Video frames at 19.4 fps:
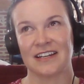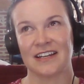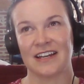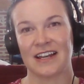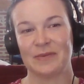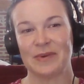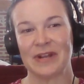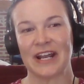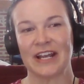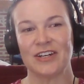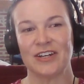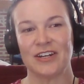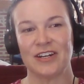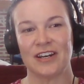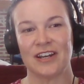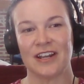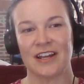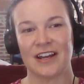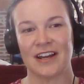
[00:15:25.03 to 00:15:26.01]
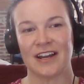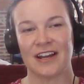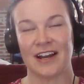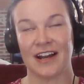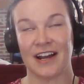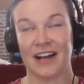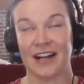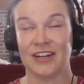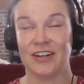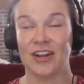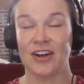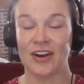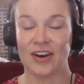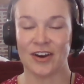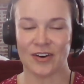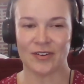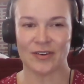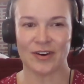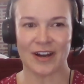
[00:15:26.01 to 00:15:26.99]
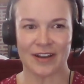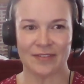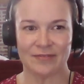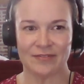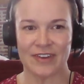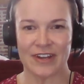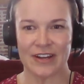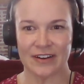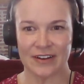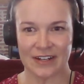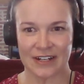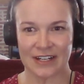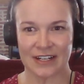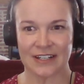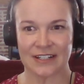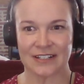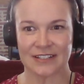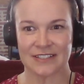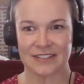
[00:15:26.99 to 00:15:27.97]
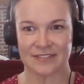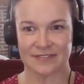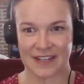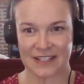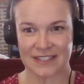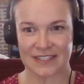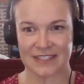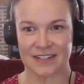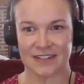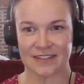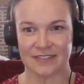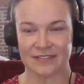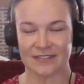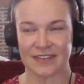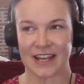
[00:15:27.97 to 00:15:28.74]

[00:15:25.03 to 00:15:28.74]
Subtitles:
I mean, I know I'm very defensive.